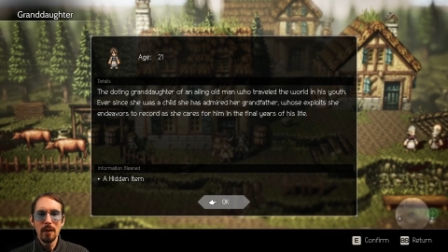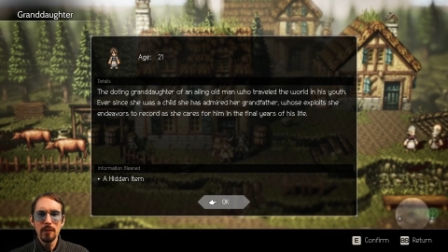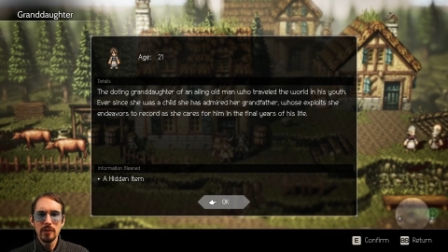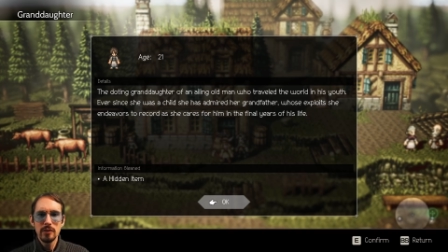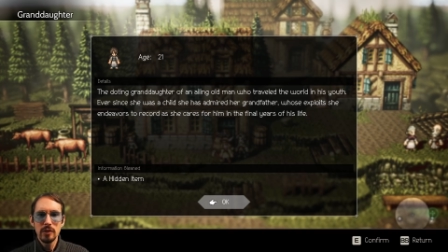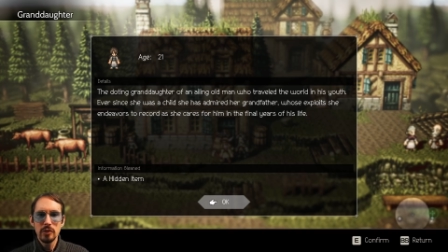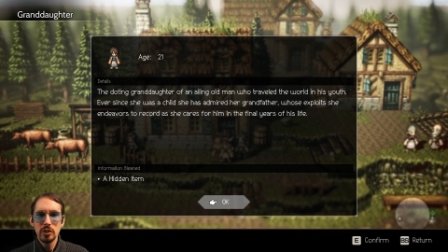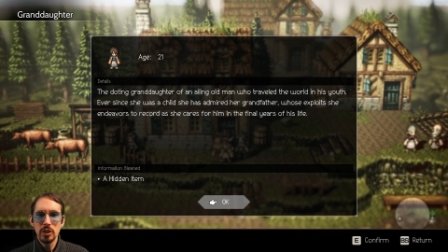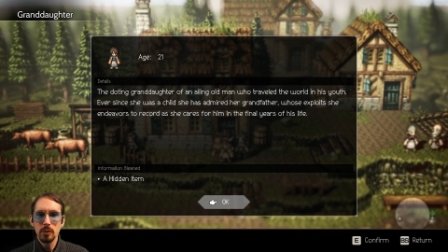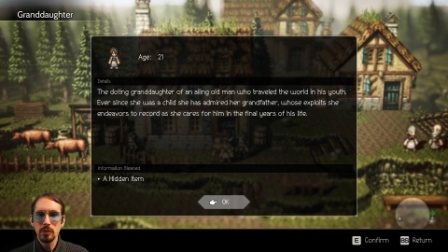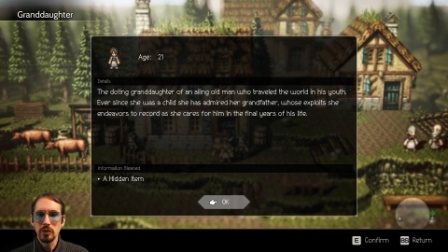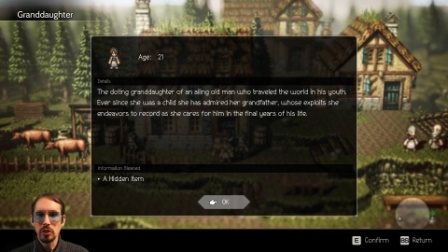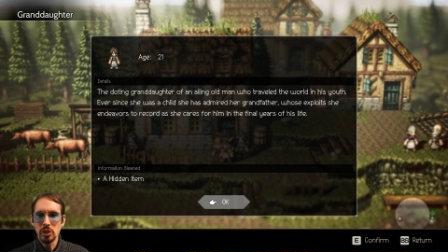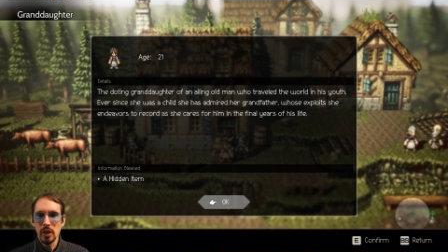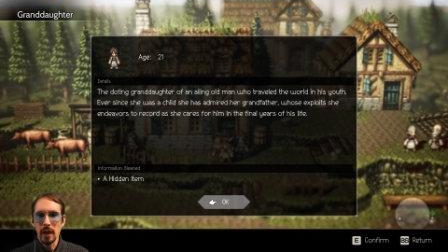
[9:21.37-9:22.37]
Ever since she
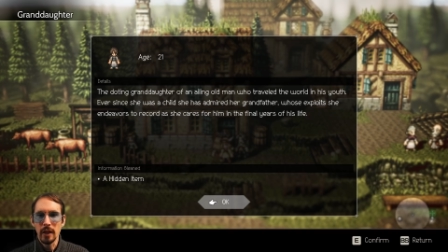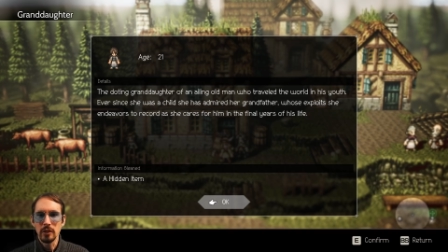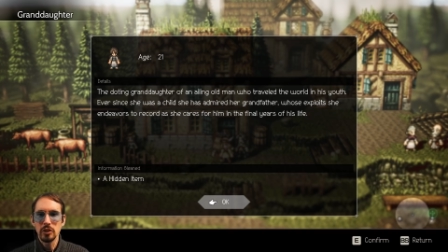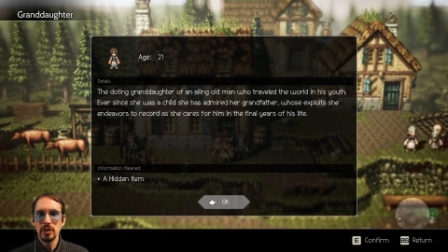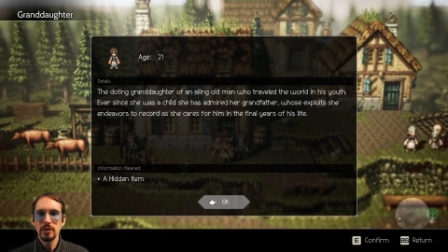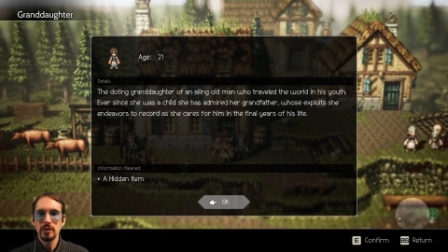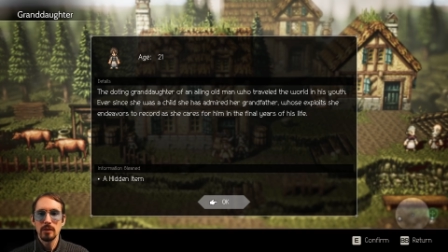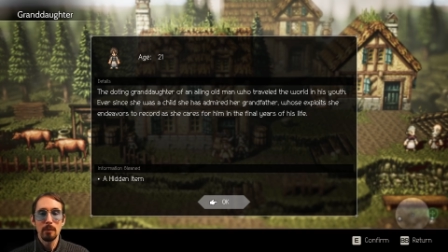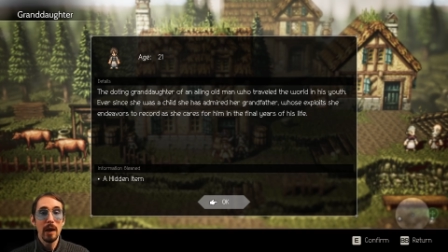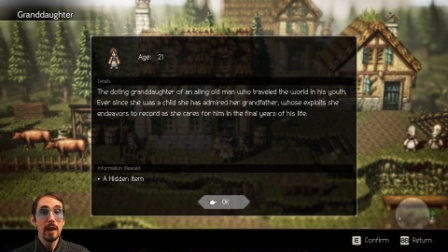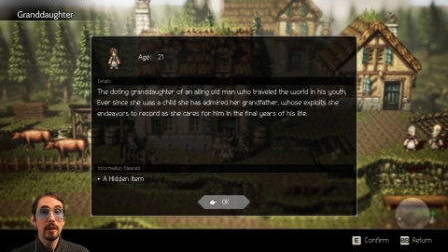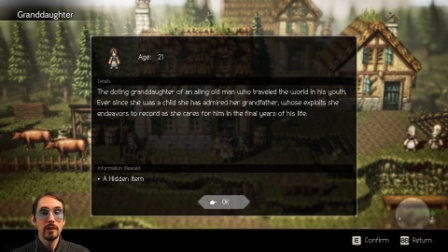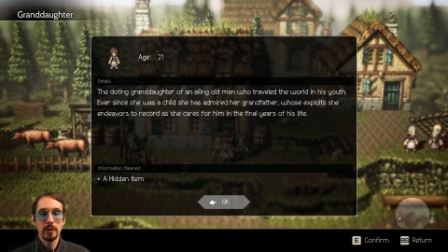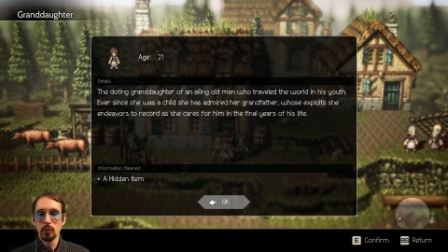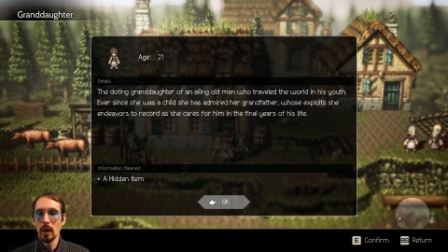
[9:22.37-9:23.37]
was a child, she has
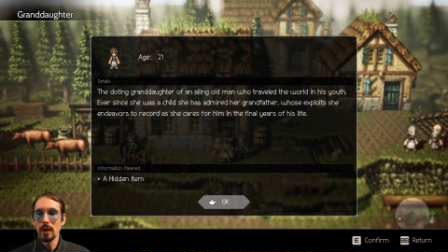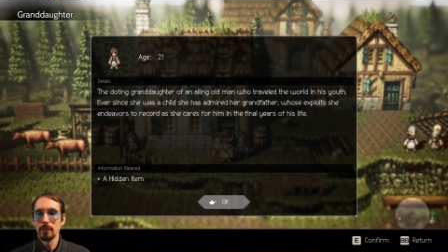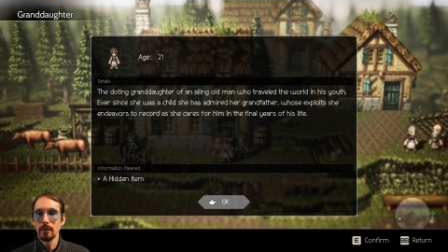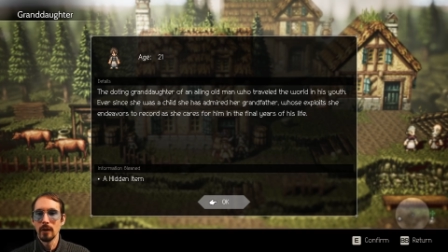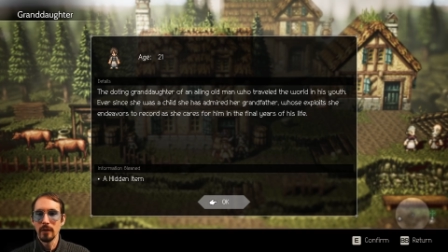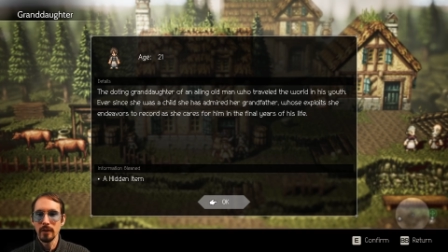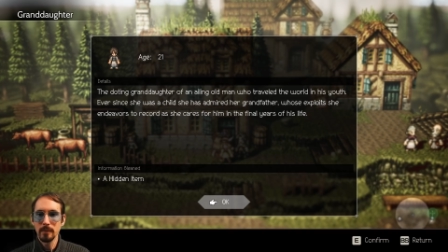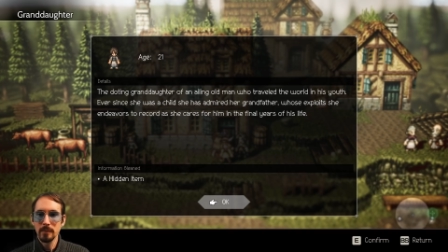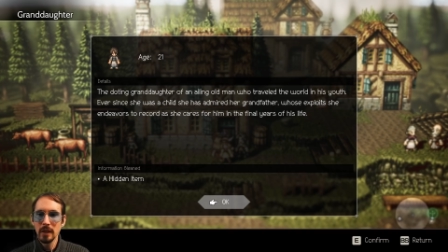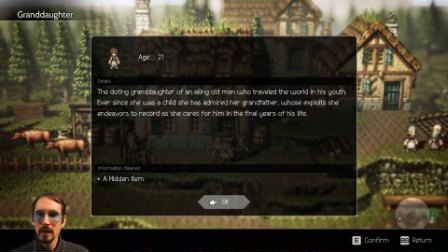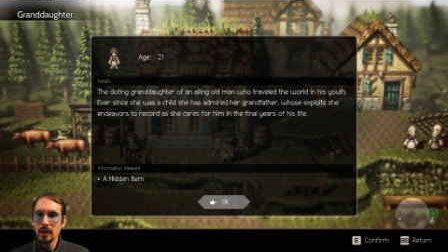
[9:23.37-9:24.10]
admired her grandfather,